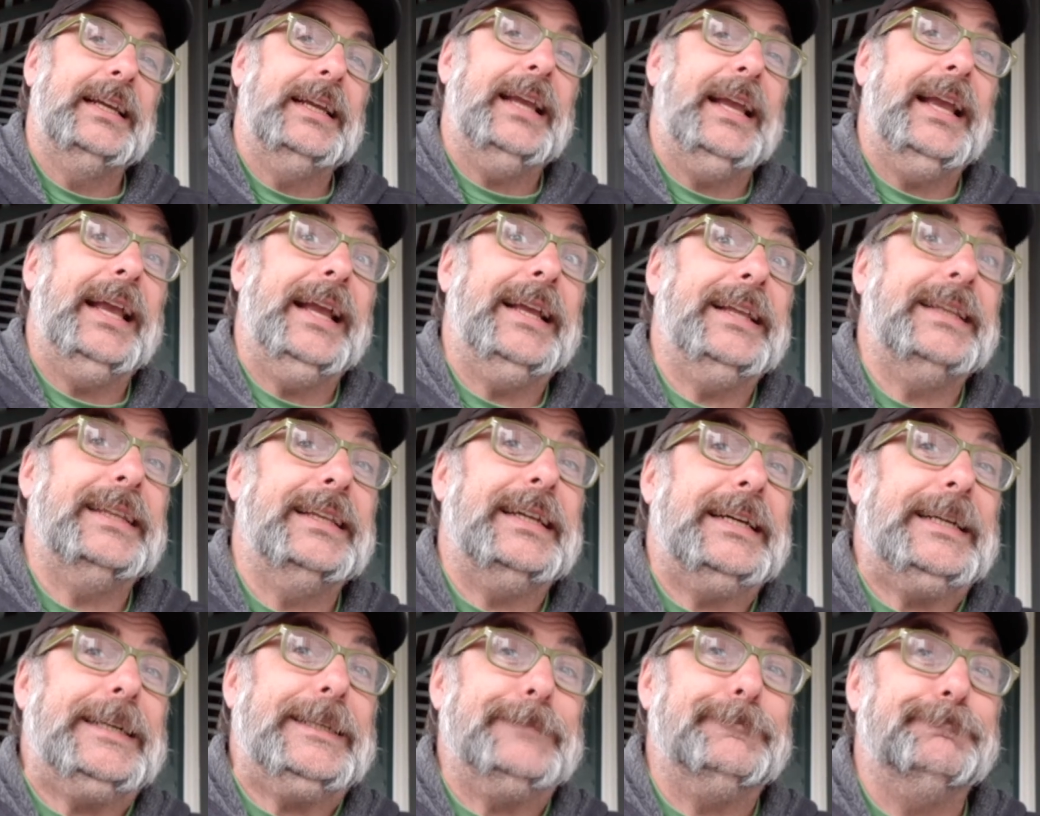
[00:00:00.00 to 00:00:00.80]
and
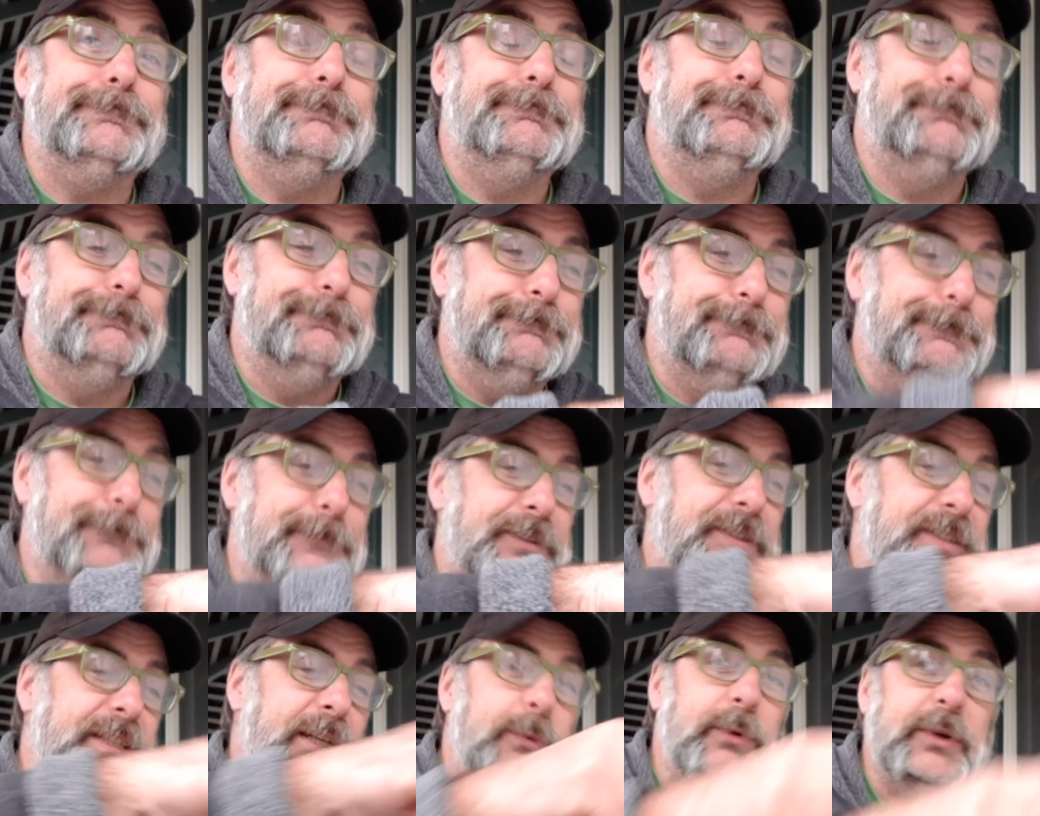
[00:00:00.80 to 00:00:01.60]
uh,
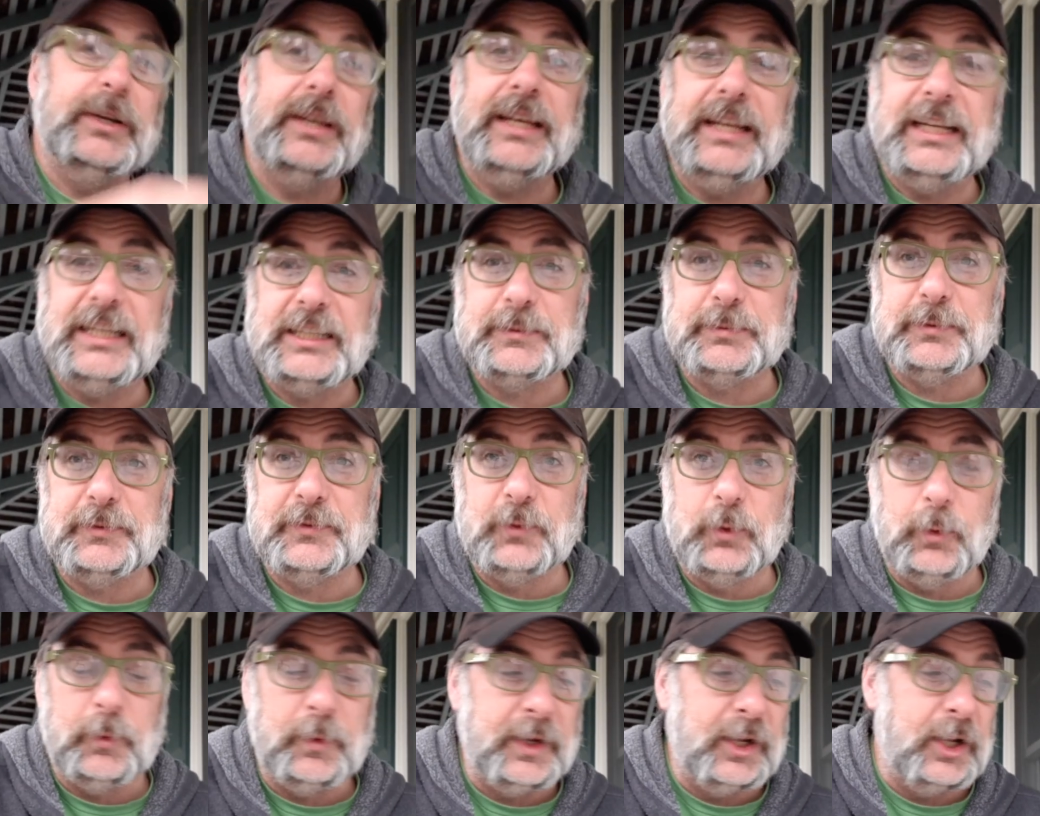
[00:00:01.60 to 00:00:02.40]
see what it is
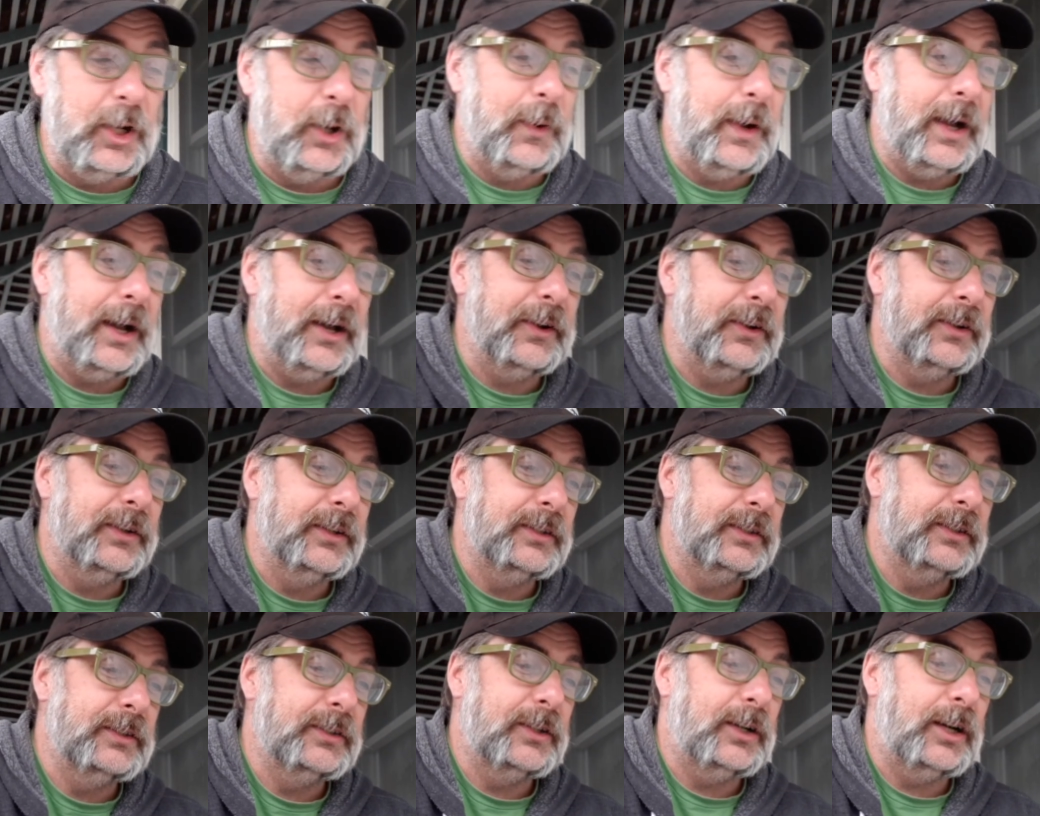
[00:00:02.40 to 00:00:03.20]
before we go
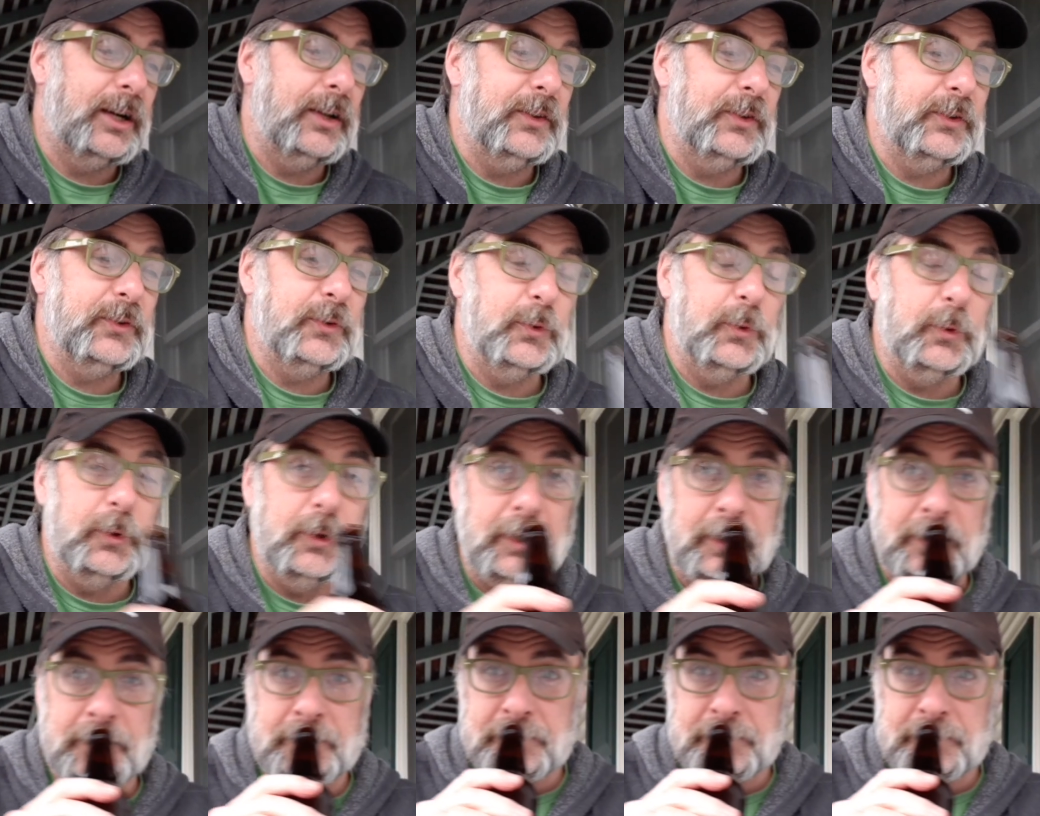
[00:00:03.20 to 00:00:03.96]
out on the tour.